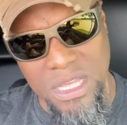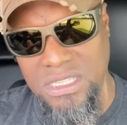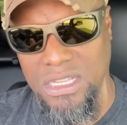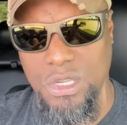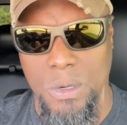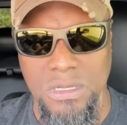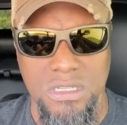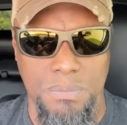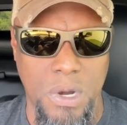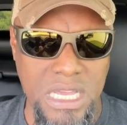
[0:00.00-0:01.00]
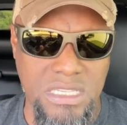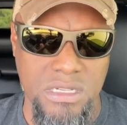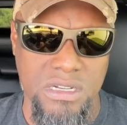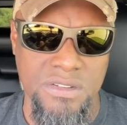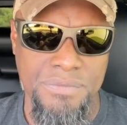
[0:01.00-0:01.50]
that Torrent
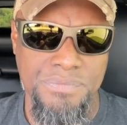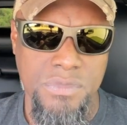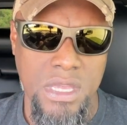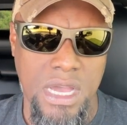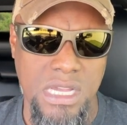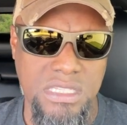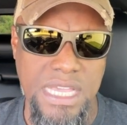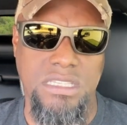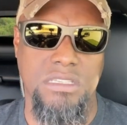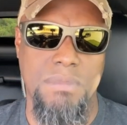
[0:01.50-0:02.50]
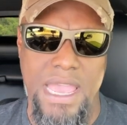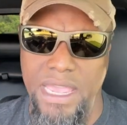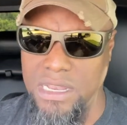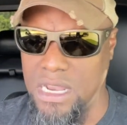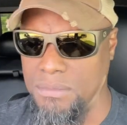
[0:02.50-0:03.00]
Suppressor, Texas
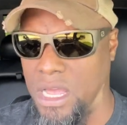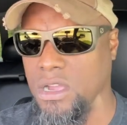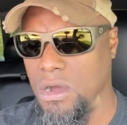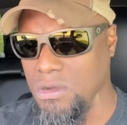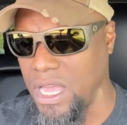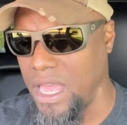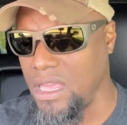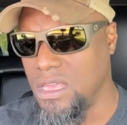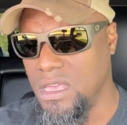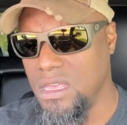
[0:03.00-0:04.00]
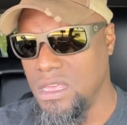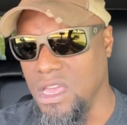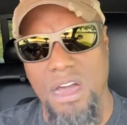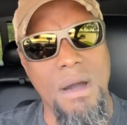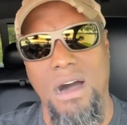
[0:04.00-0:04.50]
made. And I'm like, okay.
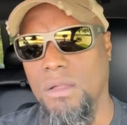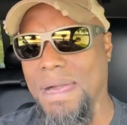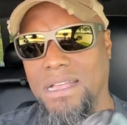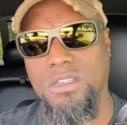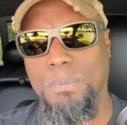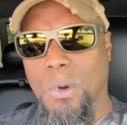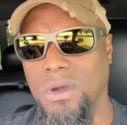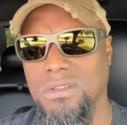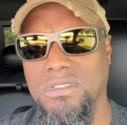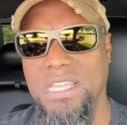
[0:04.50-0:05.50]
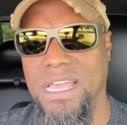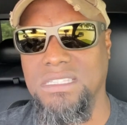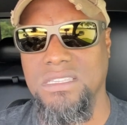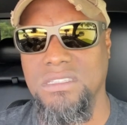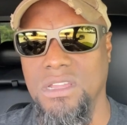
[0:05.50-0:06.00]
And I'm all about supporting
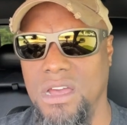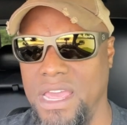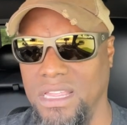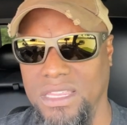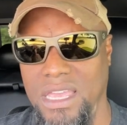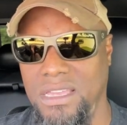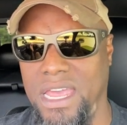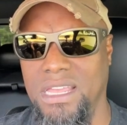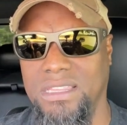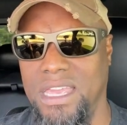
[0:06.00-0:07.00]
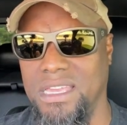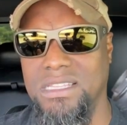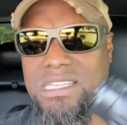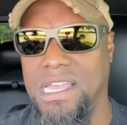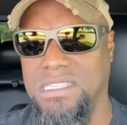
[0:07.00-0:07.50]
Texas. You know, anything
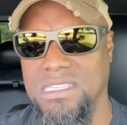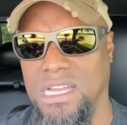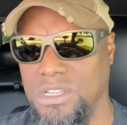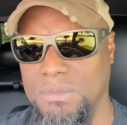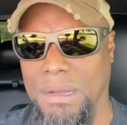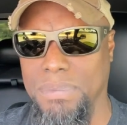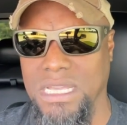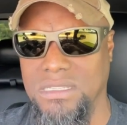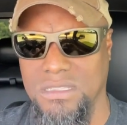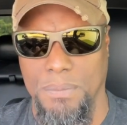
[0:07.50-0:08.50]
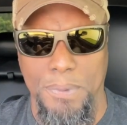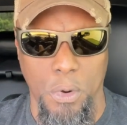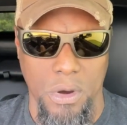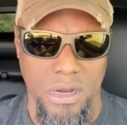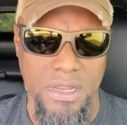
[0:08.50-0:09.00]
in Texas, I do my best to
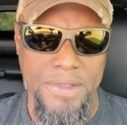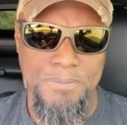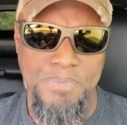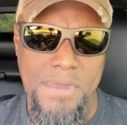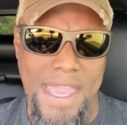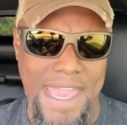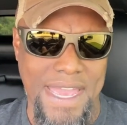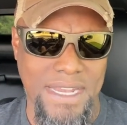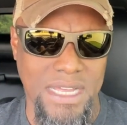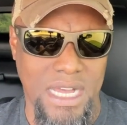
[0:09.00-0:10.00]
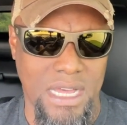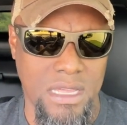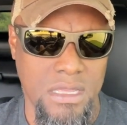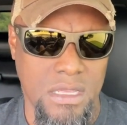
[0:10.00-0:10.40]
support. And I